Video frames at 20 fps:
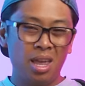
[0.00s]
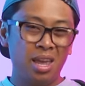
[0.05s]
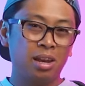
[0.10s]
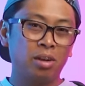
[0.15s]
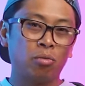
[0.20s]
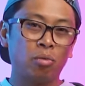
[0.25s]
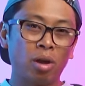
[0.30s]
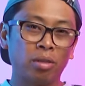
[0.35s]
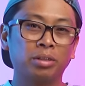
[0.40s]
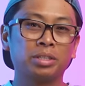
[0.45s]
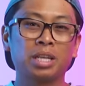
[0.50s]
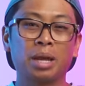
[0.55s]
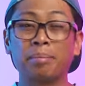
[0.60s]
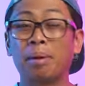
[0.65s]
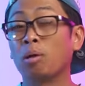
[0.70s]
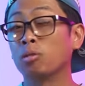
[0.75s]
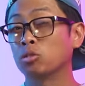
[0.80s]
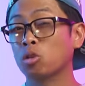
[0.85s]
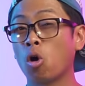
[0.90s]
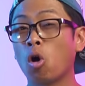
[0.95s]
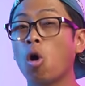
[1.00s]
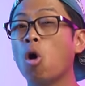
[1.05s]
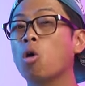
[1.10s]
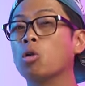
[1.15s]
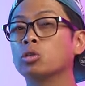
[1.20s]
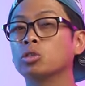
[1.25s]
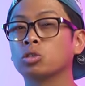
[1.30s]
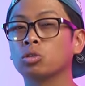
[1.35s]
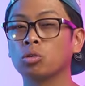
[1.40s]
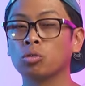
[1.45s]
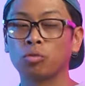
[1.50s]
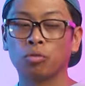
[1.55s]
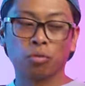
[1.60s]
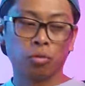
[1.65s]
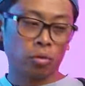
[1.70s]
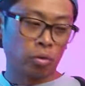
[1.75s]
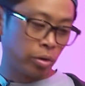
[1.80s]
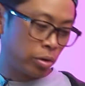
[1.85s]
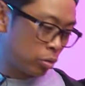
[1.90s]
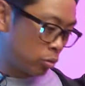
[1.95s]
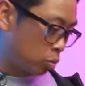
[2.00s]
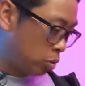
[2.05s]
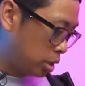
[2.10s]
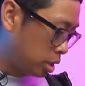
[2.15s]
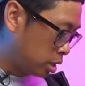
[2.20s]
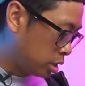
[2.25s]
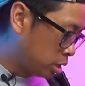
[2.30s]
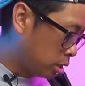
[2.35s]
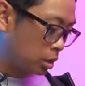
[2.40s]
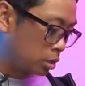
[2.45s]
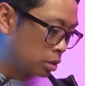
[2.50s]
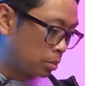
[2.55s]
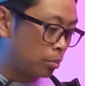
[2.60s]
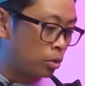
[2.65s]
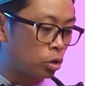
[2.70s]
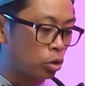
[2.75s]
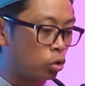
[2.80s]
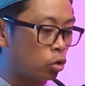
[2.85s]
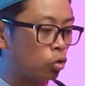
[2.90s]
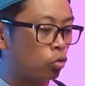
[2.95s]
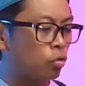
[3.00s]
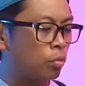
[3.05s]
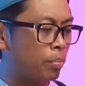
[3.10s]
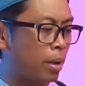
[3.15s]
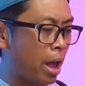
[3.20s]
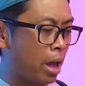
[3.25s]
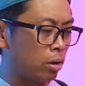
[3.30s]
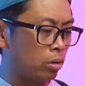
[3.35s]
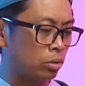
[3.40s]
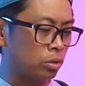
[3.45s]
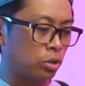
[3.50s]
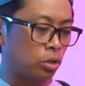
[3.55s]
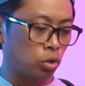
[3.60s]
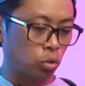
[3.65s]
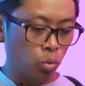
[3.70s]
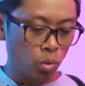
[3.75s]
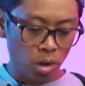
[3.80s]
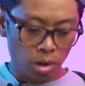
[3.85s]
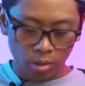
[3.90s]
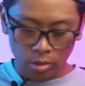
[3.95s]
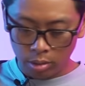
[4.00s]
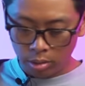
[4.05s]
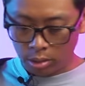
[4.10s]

And around this time, I was also flirting with some of the Gruvn paddles as well.